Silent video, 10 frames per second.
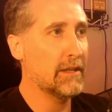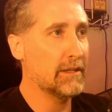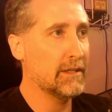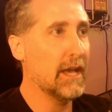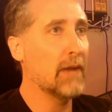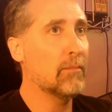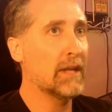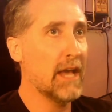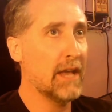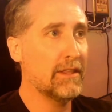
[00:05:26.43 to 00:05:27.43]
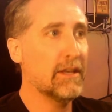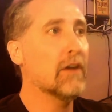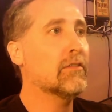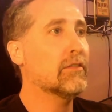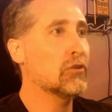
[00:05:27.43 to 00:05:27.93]
yeah, but it had the
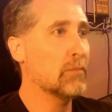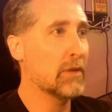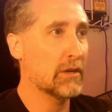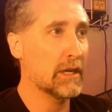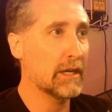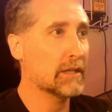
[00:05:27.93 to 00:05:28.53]
alphanumeric.